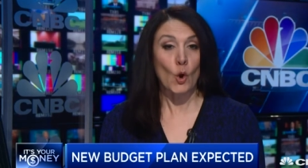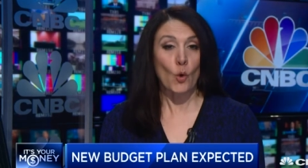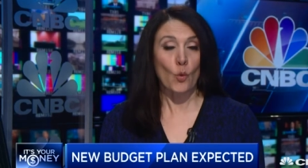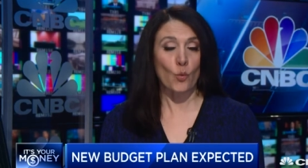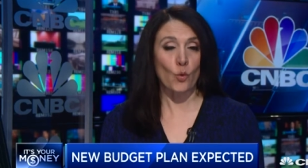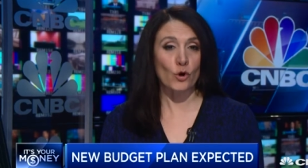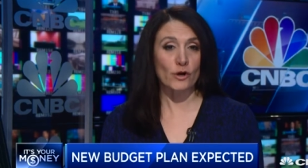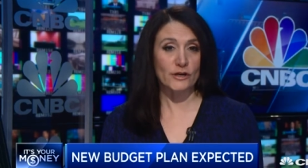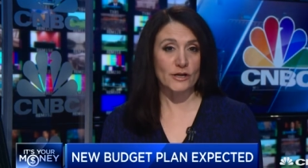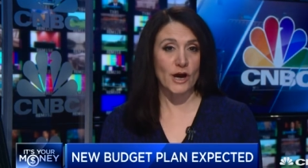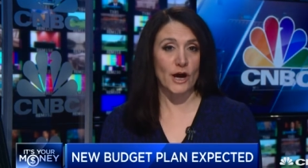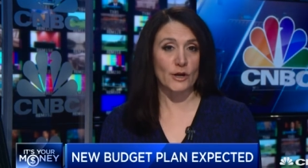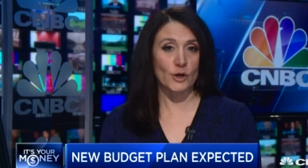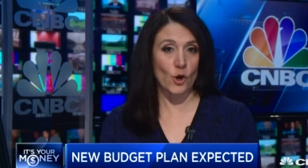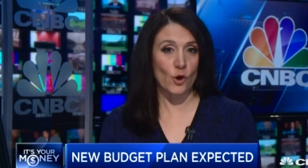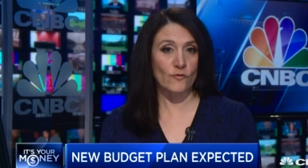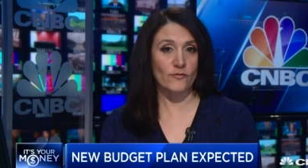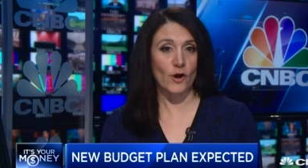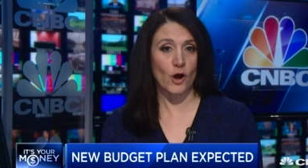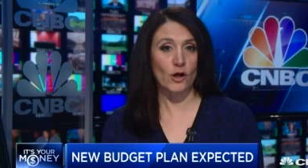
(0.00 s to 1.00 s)
Work on
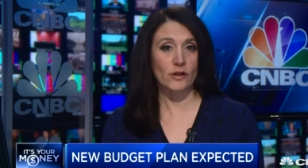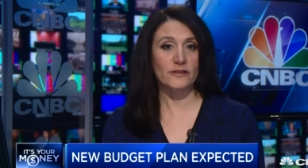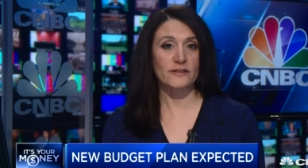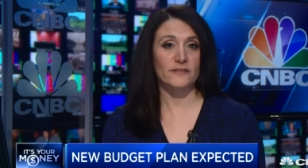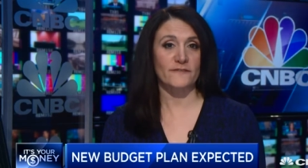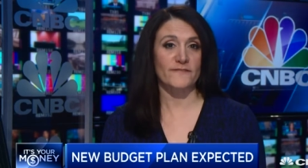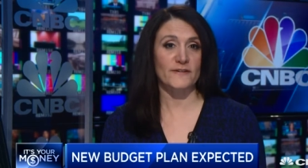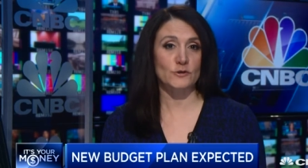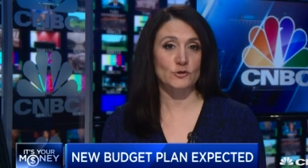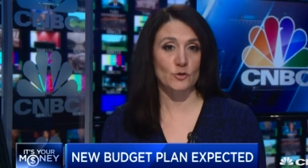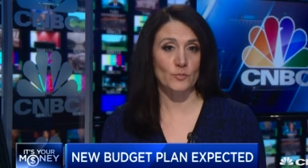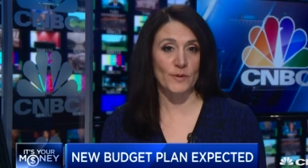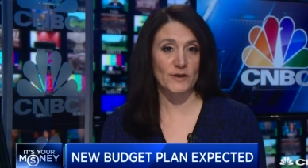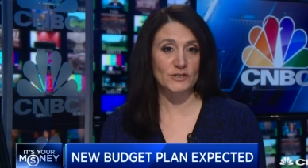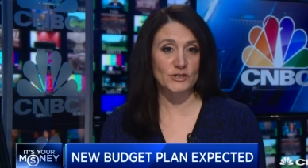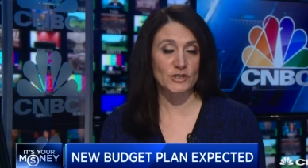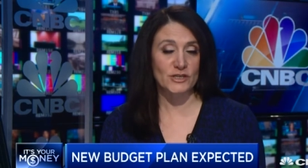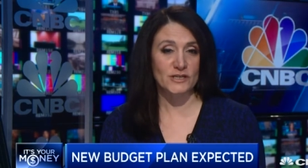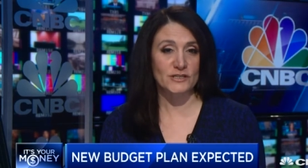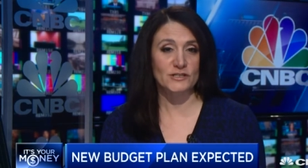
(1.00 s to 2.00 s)
overhauling the federal
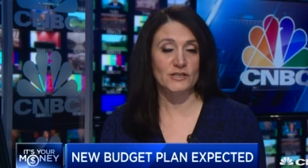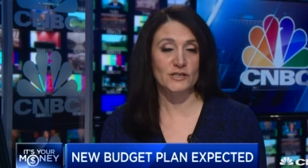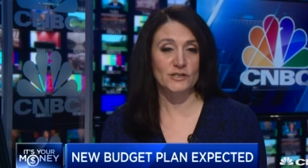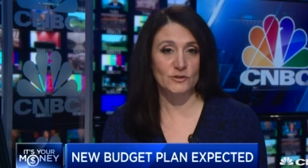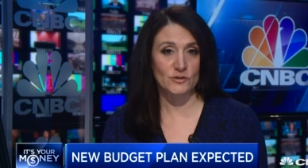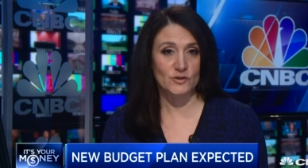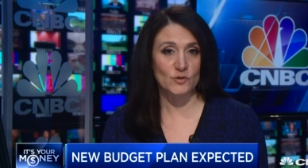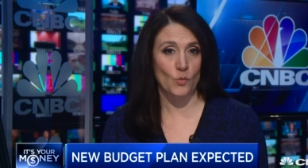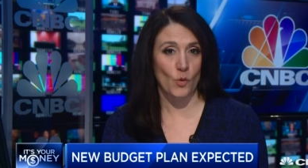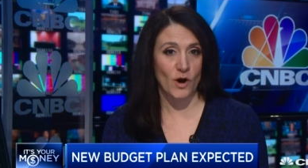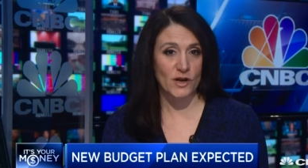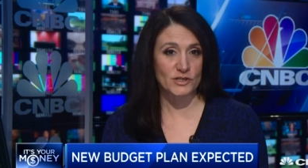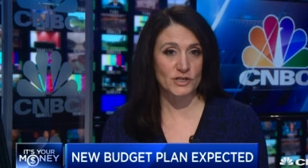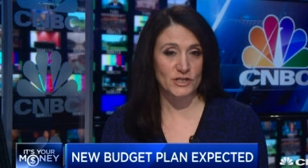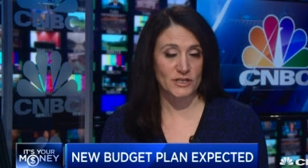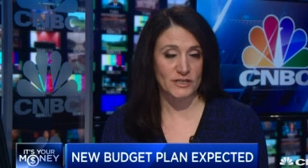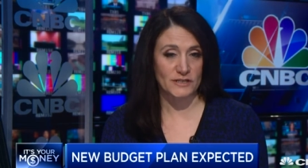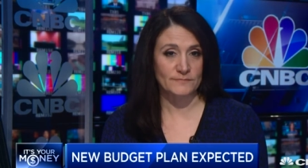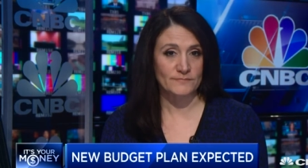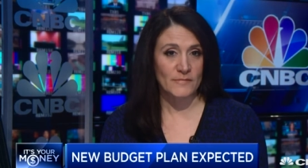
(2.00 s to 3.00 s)
budget continues in
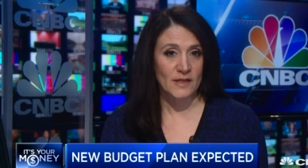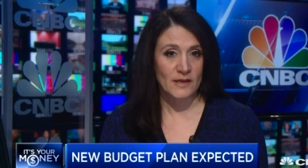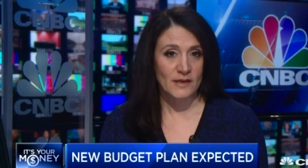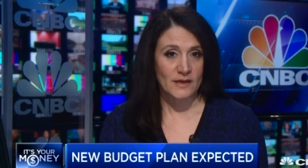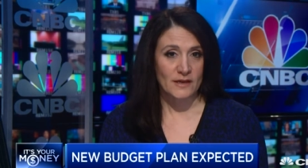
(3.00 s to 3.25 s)
Washington.